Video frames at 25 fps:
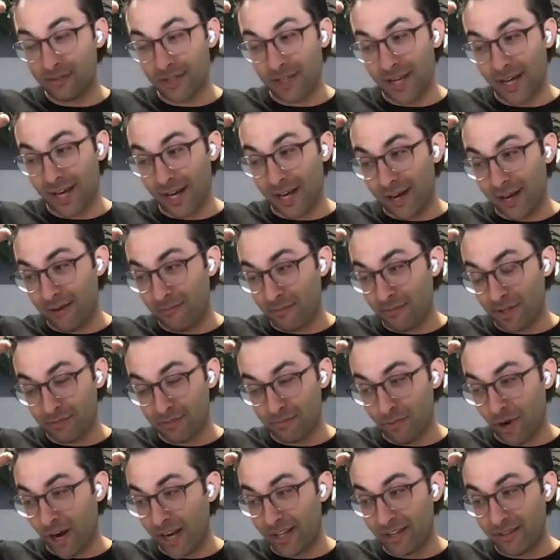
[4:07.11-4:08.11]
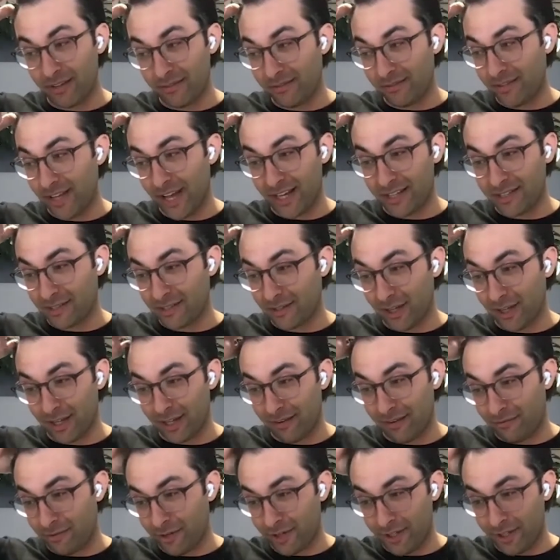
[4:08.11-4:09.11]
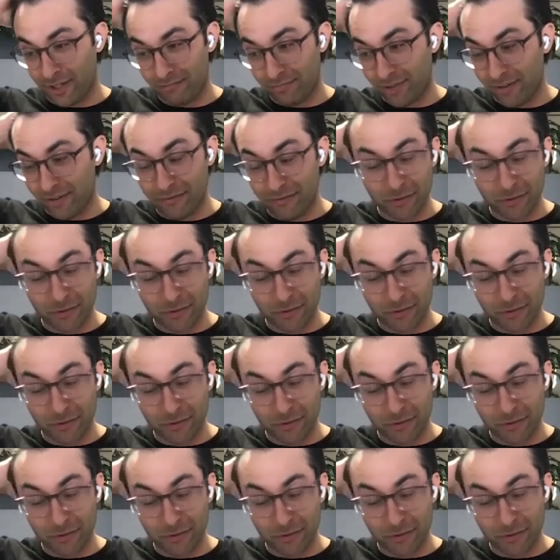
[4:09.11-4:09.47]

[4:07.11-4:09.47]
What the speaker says: I was breaking decks like every